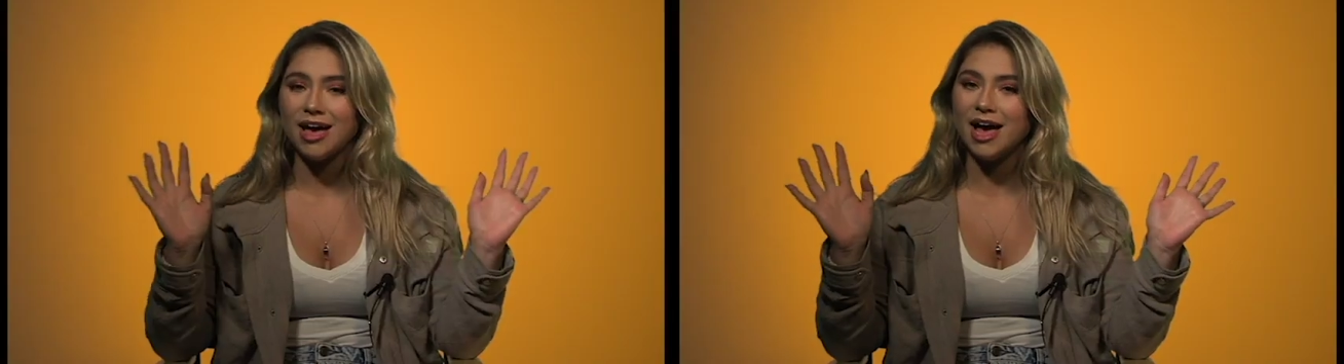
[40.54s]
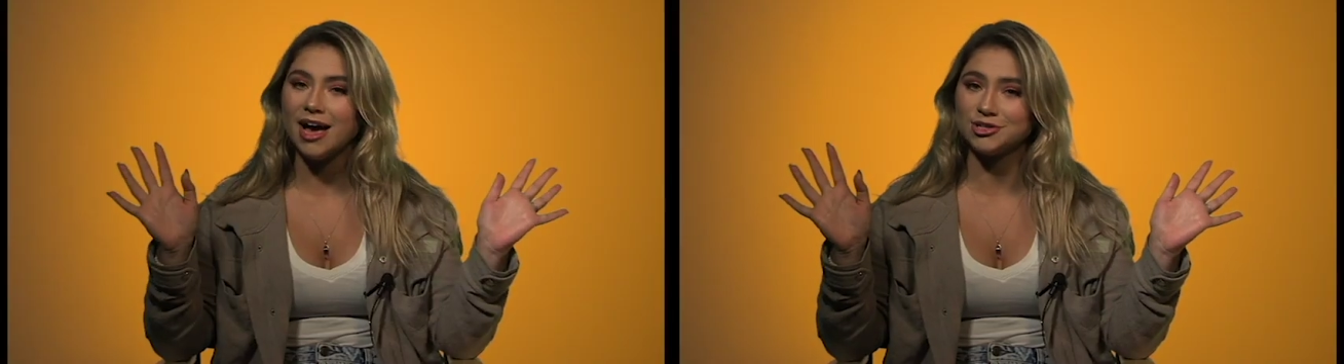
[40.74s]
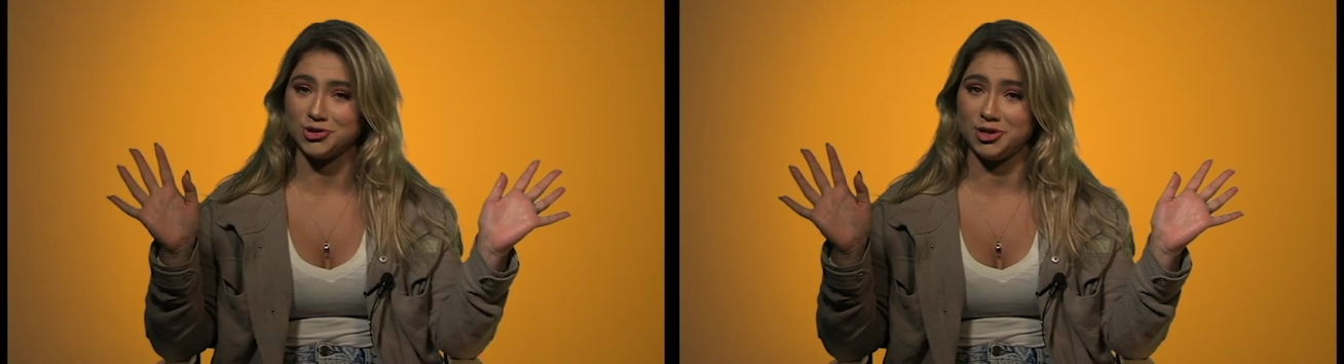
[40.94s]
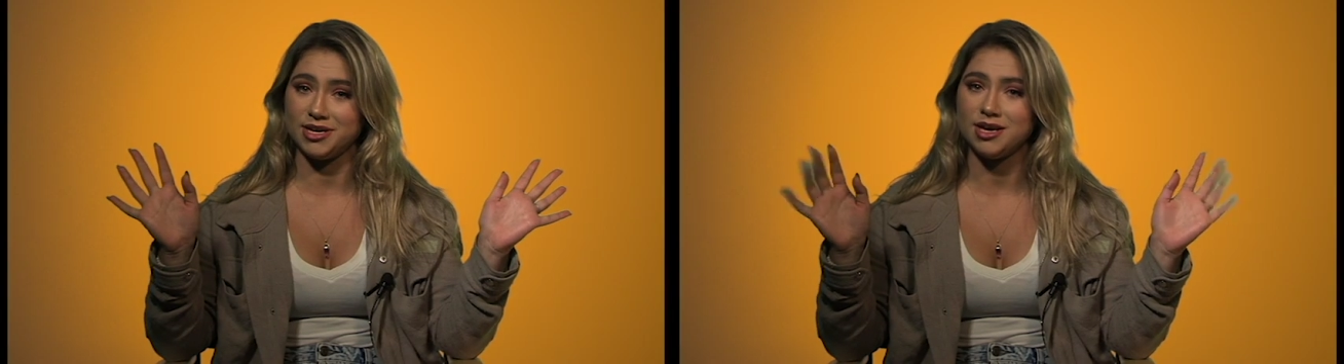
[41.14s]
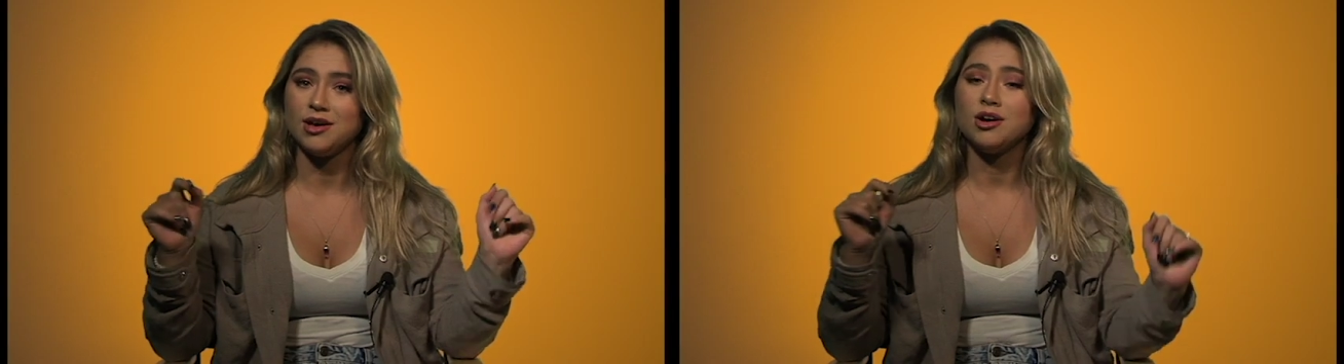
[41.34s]

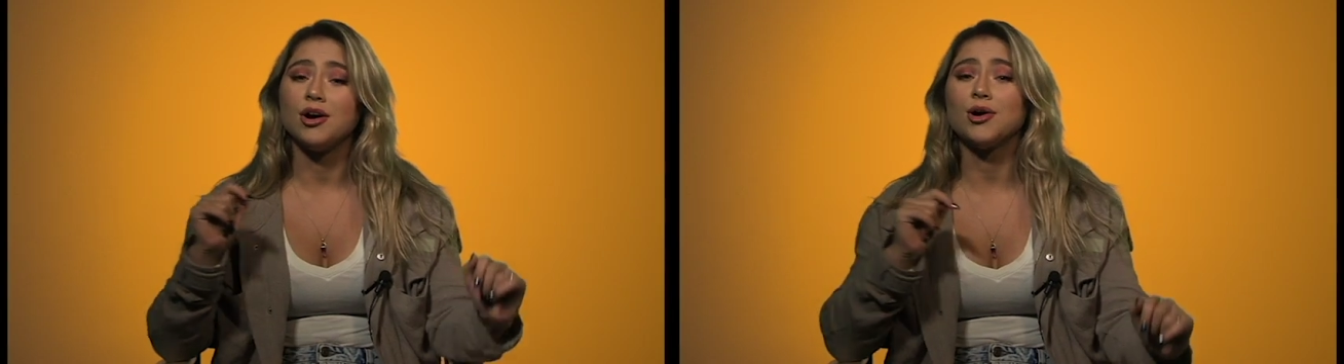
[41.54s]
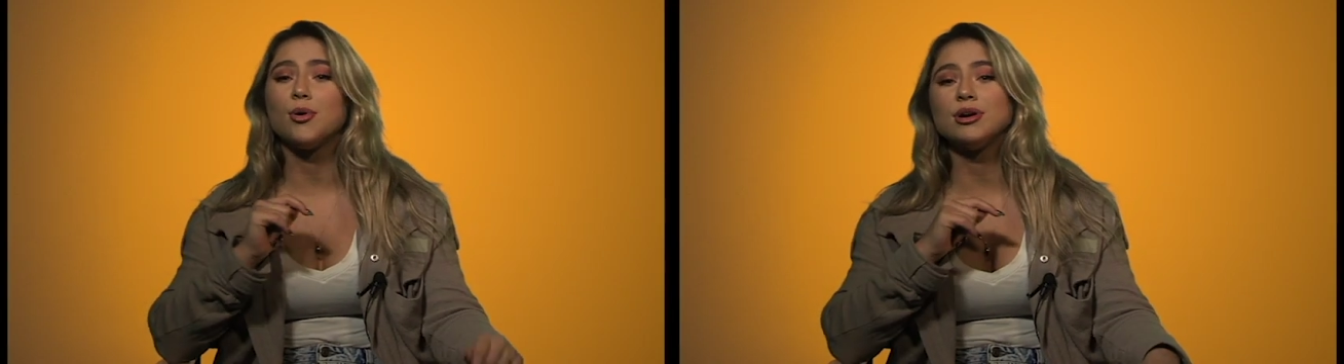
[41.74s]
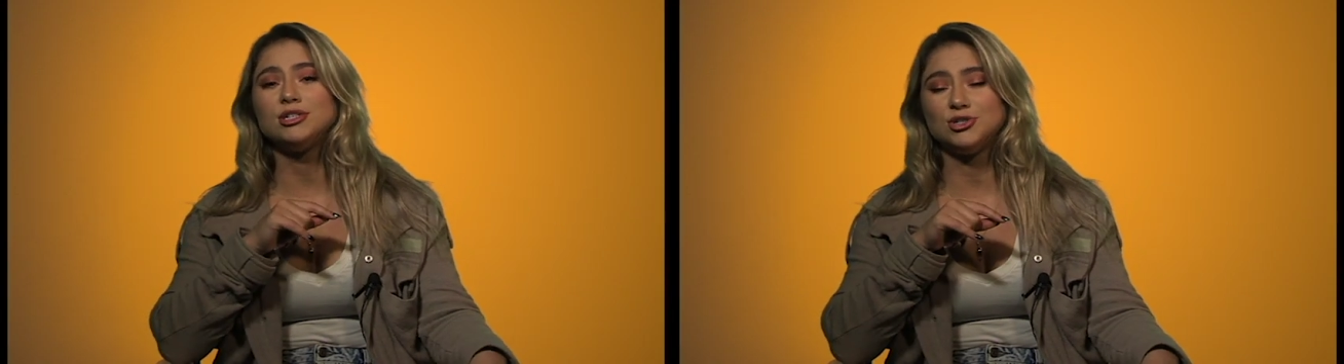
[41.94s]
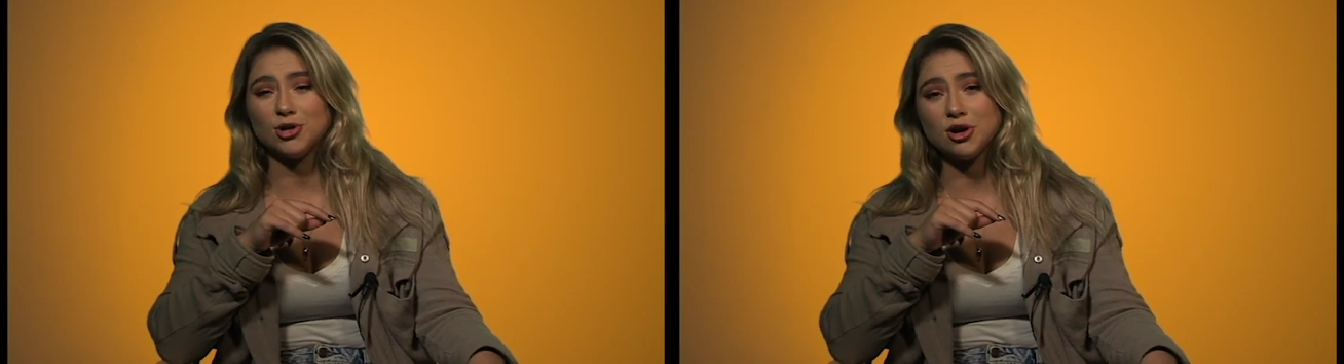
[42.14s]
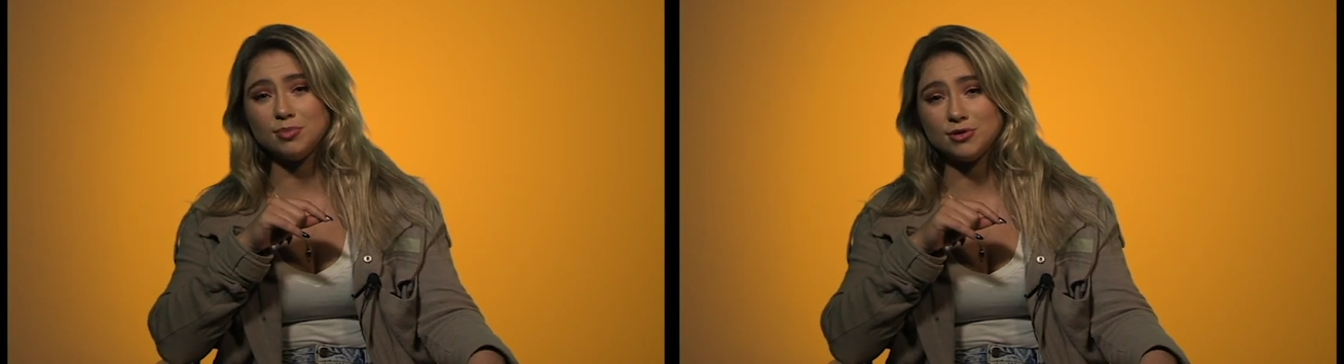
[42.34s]
Actually, according to
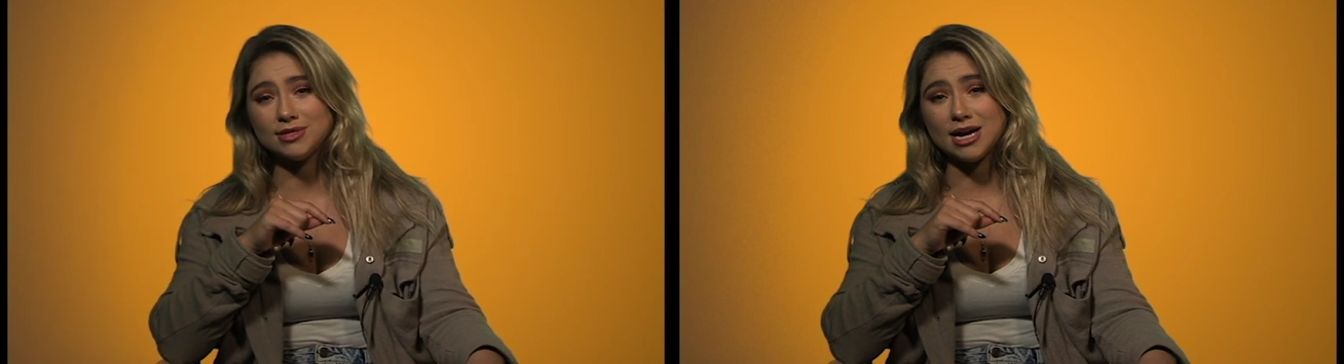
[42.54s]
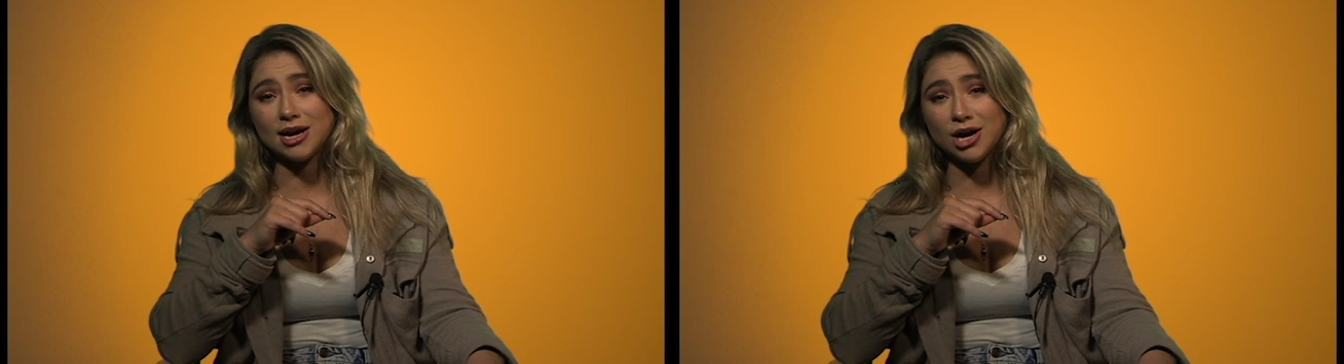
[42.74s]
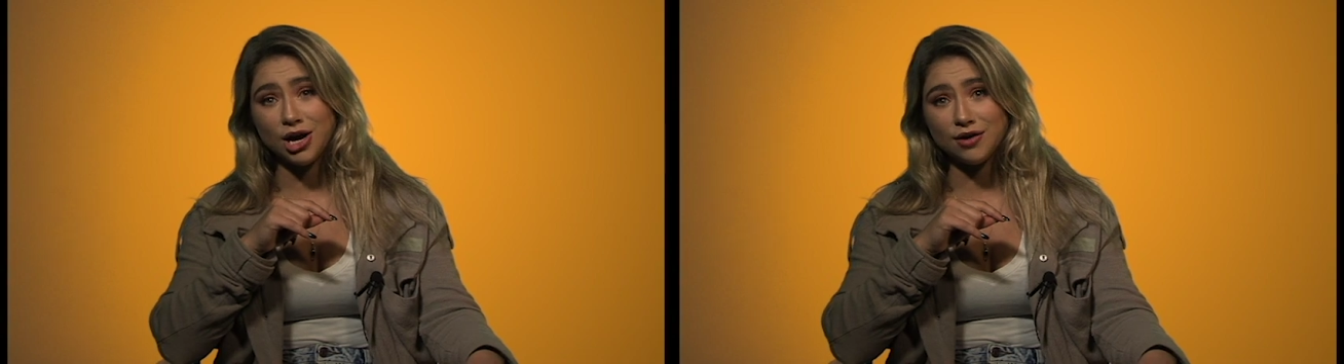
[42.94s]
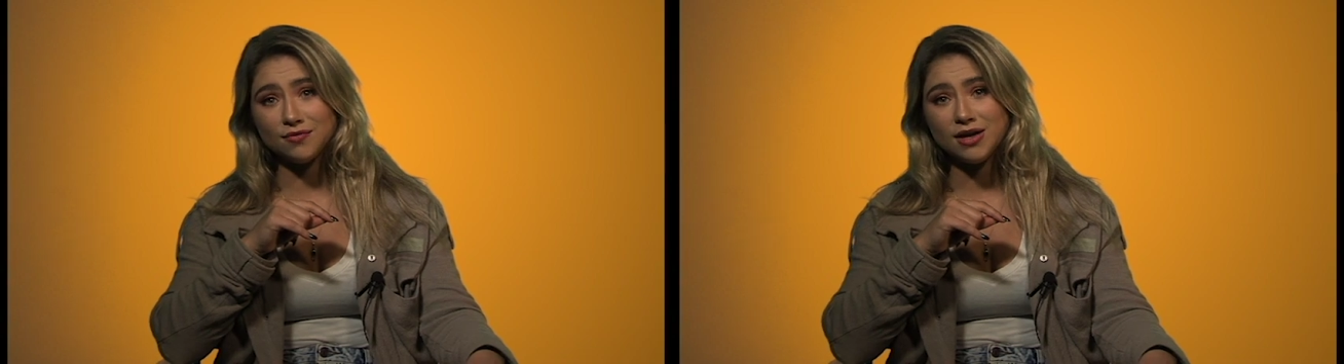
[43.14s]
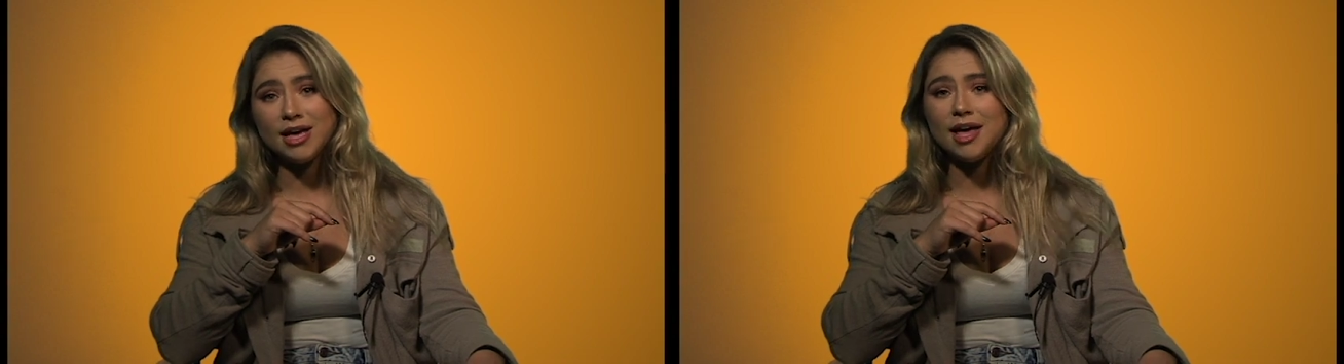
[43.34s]
drugabuse.gov,